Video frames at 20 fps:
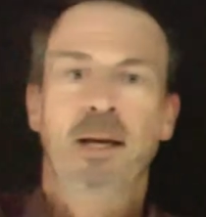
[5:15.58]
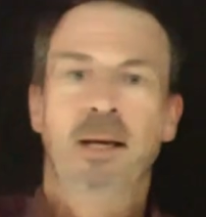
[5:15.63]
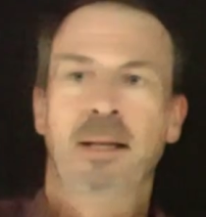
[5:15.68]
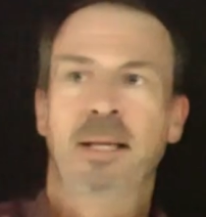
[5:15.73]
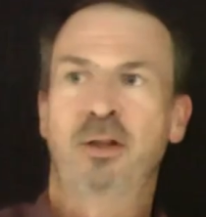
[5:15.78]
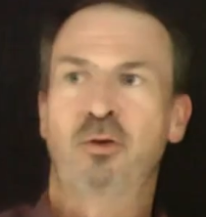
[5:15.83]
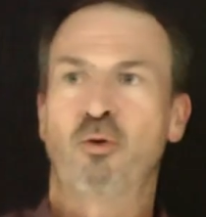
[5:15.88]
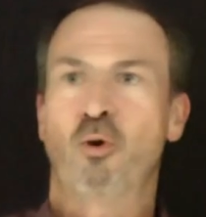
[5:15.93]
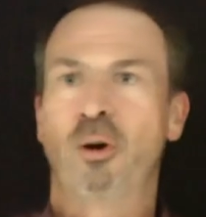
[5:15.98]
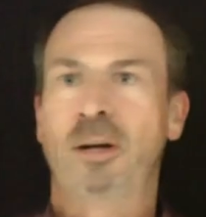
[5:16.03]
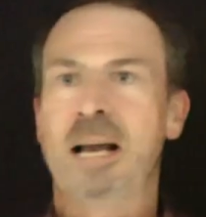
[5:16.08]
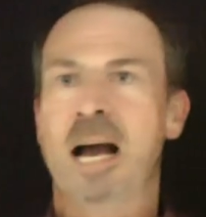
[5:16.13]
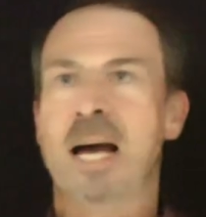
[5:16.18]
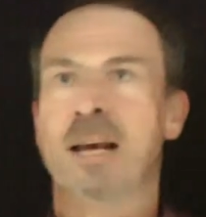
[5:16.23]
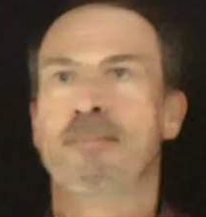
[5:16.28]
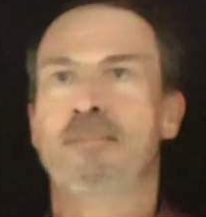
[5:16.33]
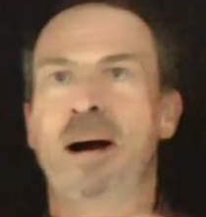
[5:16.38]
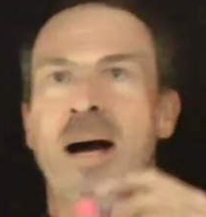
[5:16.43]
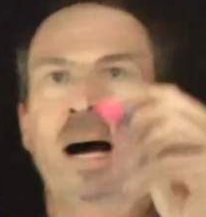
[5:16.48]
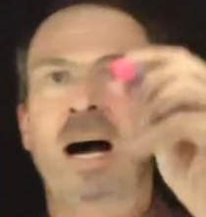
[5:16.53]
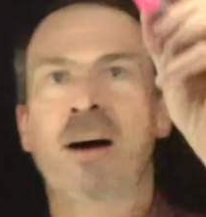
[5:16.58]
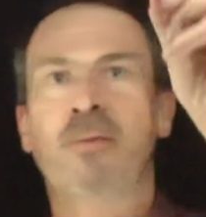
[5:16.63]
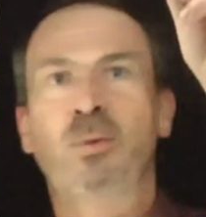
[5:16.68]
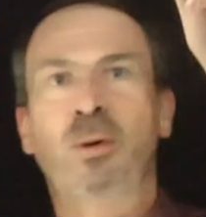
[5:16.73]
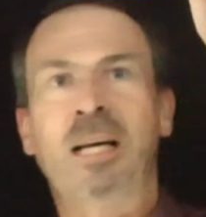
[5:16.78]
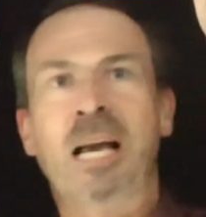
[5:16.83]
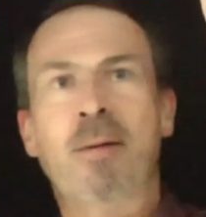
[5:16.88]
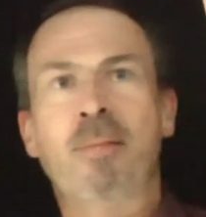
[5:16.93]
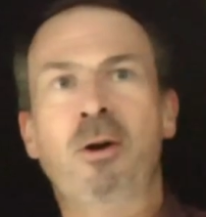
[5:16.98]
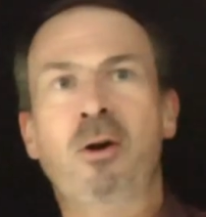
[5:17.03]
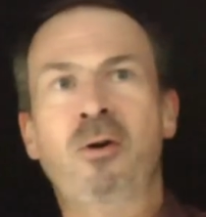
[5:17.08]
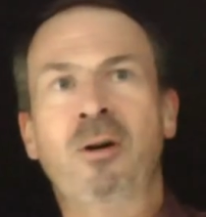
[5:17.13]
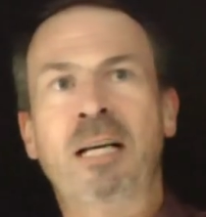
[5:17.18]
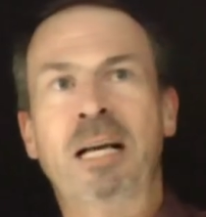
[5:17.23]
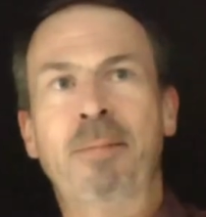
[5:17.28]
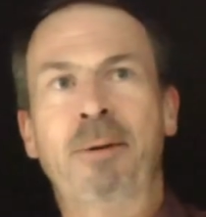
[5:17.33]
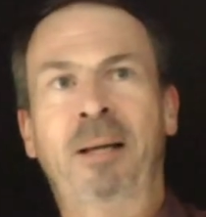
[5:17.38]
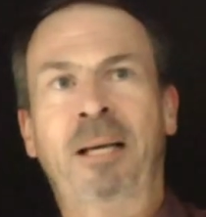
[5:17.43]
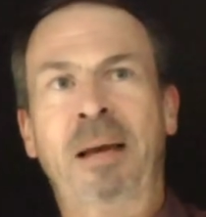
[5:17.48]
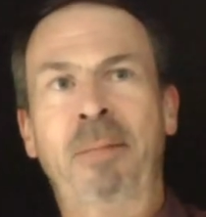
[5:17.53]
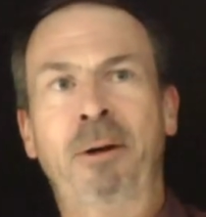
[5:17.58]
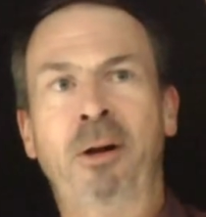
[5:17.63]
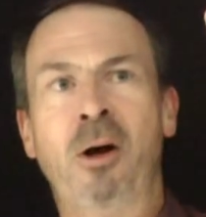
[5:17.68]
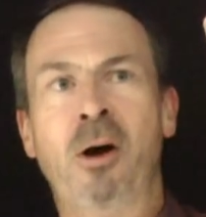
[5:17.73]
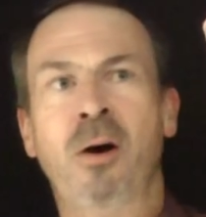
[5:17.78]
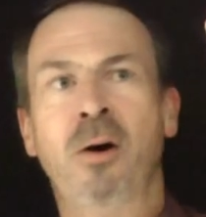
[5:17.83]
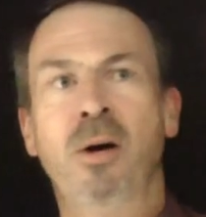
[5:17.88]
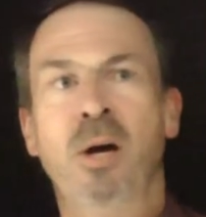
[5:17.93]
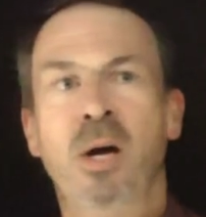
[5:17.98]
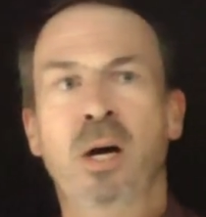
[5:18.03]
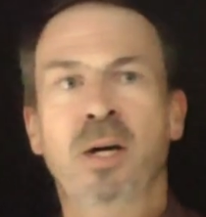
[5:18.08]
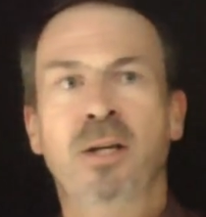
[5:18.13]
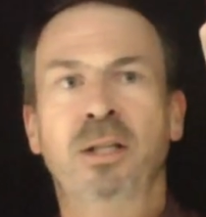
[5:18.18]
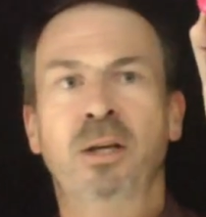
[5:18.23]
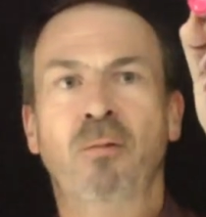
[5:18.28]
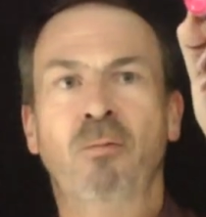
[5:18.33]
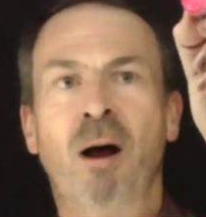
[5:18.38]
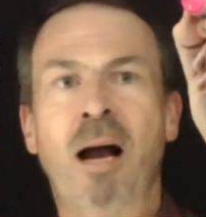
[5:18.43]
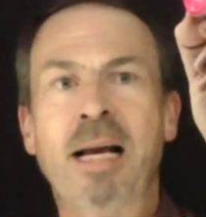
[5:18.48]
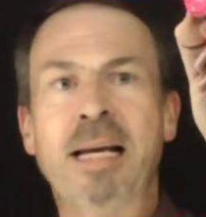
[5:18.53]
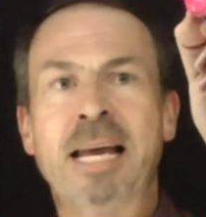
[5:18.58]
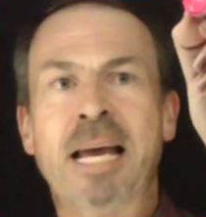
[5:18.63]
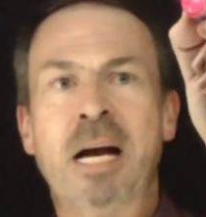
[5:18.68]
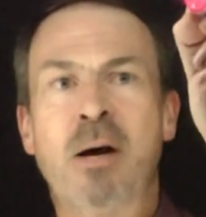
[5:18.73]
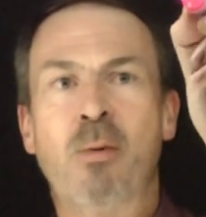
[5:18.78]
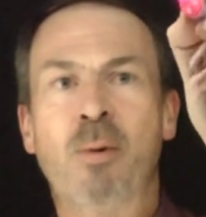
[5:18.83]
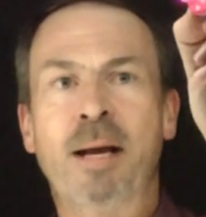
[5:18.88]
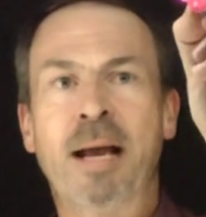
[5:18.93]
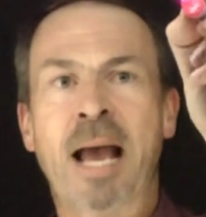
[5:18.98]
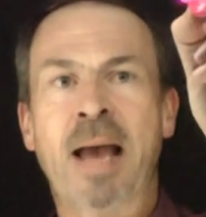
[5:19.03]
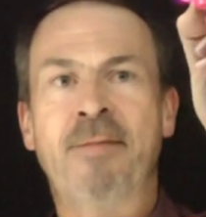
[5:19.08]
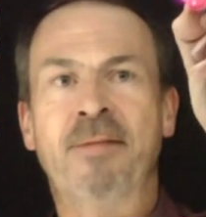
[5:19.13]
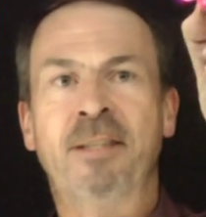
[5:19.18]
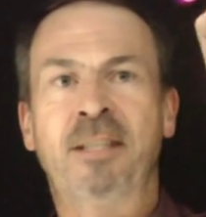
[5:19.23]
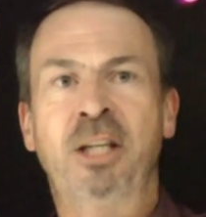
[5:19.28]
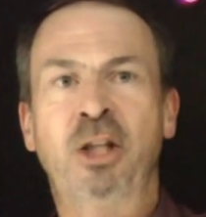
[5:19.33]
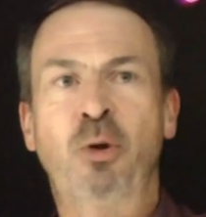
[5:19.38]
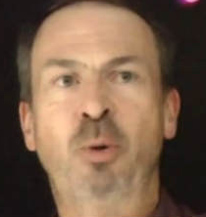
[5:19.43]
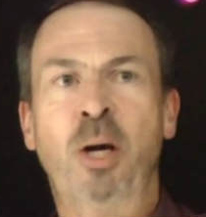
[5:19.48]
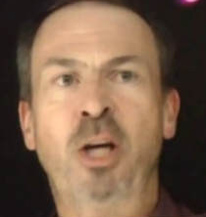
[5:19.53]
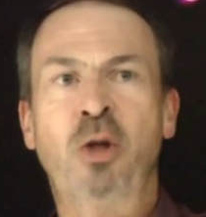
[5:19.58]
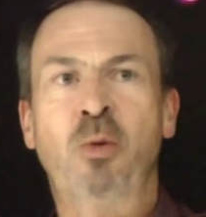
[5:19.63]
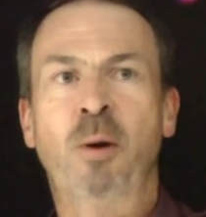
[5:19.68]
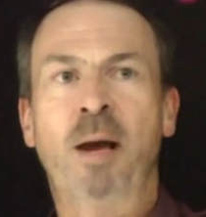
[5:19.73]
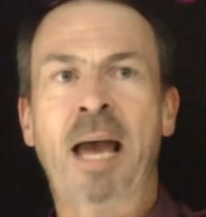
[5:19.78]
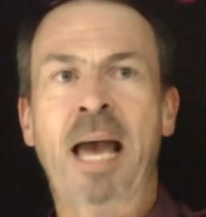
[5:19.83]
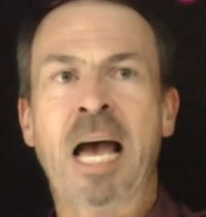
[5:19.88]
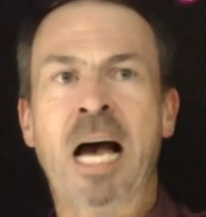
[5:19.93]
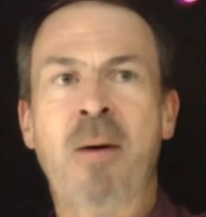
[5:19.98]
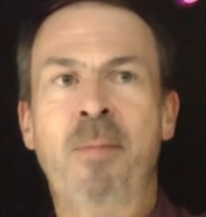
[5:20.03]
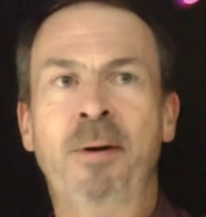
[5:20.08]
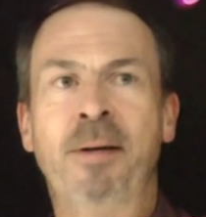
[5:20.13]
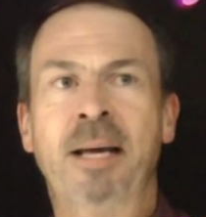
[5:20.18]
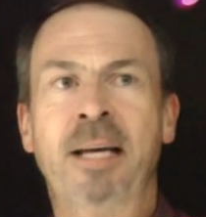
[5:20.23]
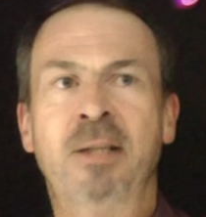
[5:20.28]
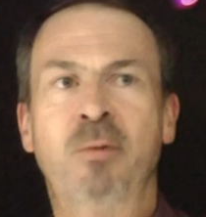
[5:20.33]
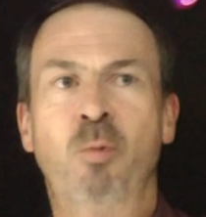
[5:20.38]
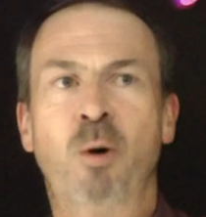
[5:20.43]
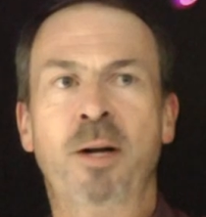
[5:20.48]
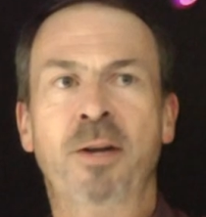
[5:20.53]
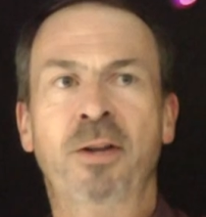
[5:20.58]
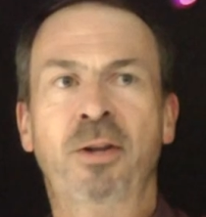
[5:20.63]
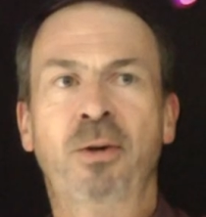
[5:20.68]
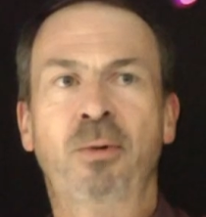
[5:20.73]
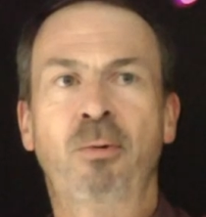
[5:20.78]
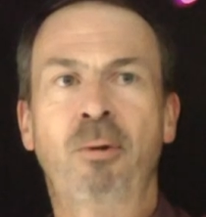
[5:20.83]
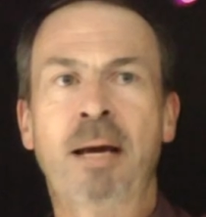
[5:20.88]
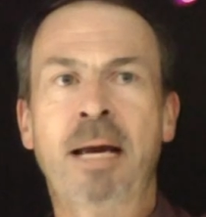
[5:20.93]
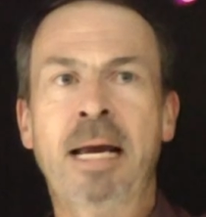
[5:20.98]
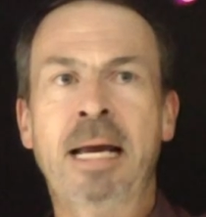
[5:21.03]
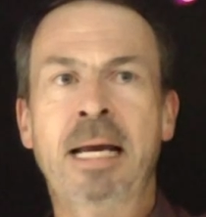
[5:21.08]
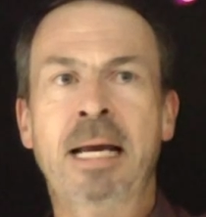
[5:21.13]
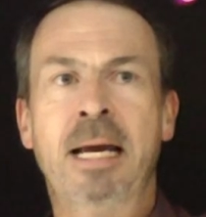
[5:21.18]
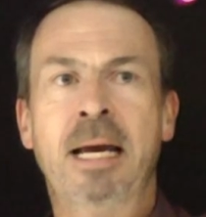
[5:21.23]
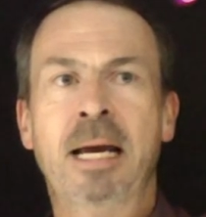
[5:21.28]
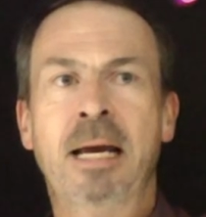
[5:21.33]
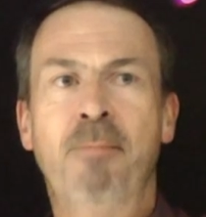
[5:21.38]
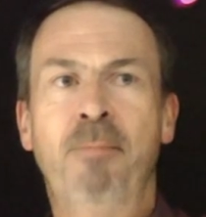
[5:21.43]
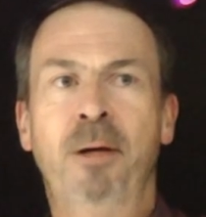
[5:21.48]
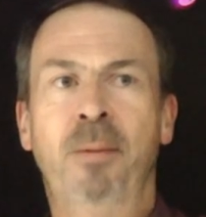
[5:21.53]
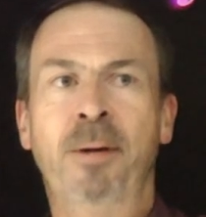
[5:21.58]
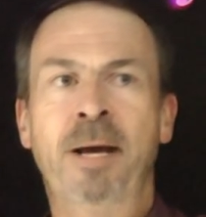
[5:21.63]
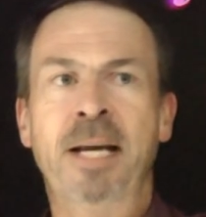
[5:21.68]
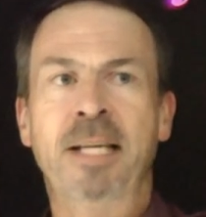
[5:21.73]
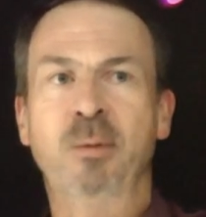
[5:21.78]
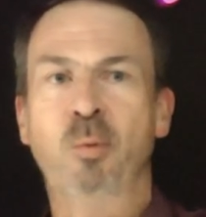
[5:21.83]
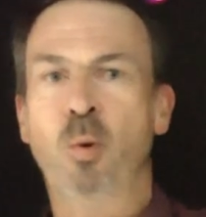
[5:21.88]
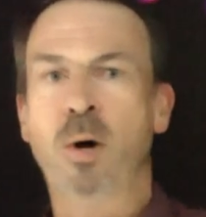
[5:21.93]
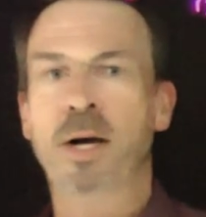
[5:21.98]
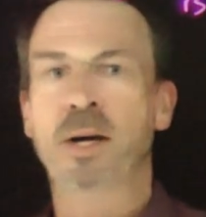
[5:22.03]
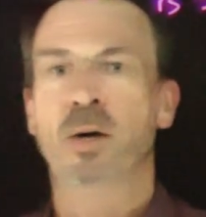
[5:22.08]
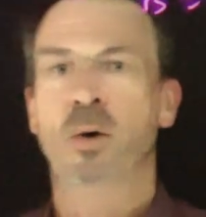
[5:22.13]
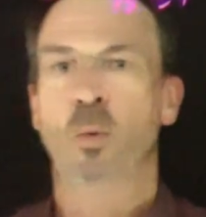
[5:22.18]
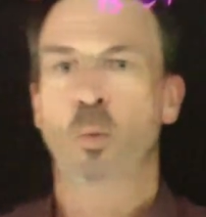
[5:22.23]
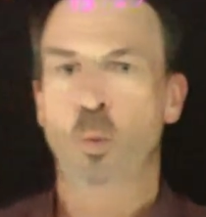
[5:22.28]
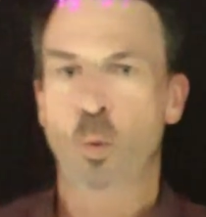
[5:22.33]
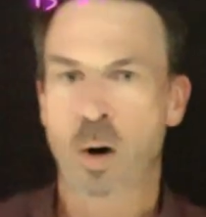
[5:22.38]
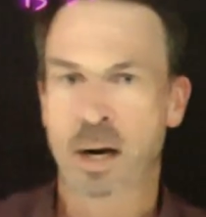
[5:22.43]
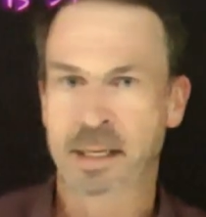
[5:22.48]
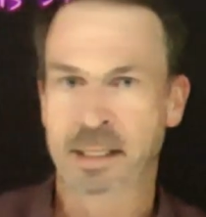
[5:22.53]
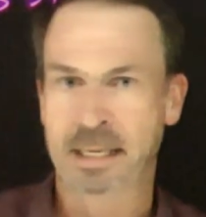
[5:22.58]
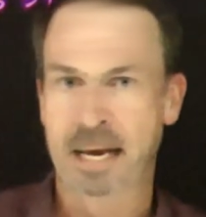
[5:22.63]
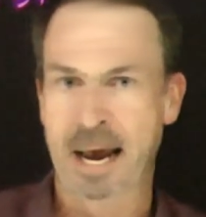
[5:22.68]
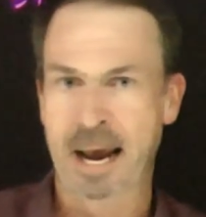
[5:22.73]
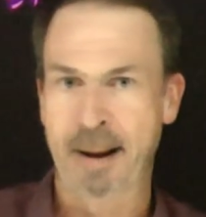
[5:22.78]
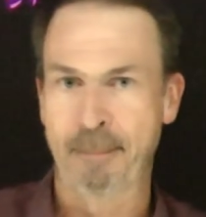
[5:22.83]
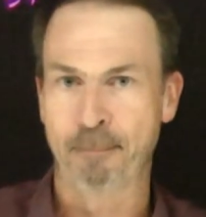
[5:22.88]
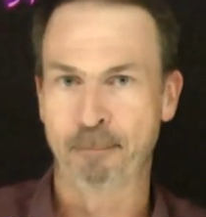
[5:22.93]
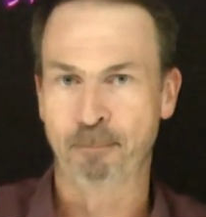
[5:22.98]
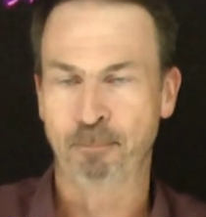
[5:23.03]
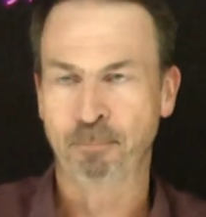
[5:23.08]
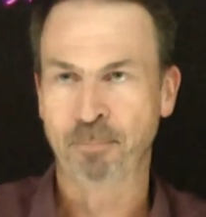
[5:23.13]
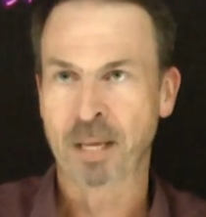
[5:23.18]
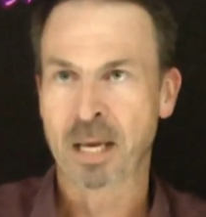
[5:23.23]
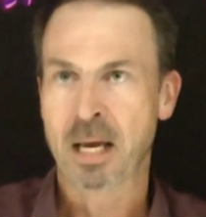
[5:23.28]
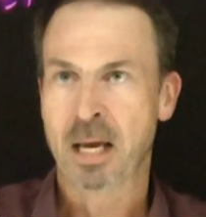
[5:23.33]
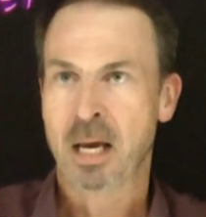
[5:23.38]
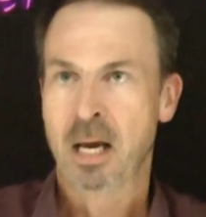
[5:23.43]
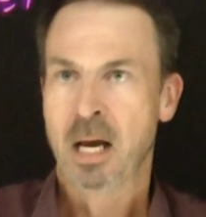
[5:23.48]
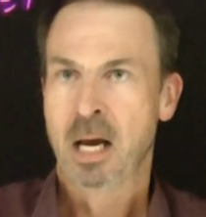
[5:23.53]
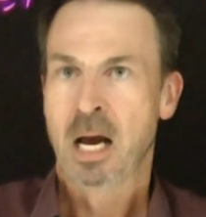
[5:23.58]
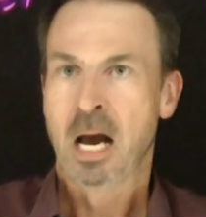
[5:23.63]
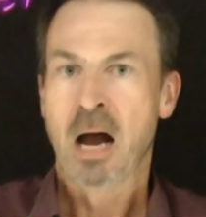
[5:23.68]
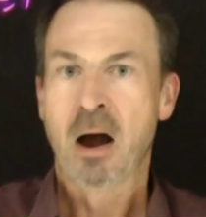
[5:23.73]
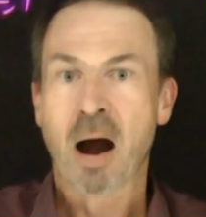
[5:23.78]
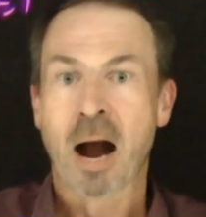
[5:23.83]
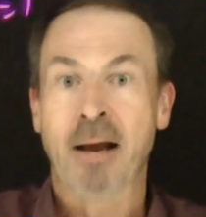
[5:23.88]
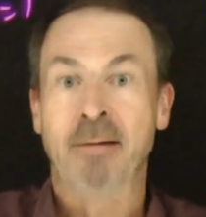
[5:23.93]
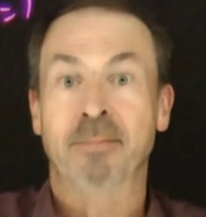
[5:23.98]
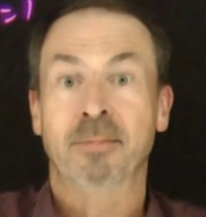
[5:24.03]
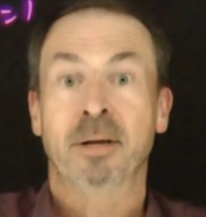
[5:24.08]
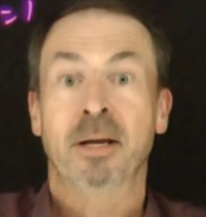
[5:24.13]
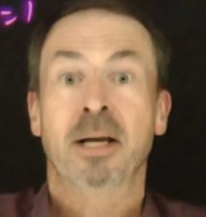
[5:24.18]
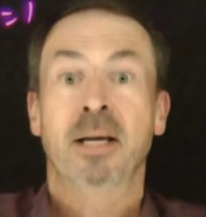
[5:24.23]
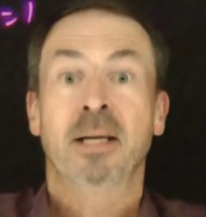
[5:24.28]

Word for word: Let's draw a garden path. We come along, come along, come along. So right now we're at the situation where Albert has won three, Bilbert has won one game. All right,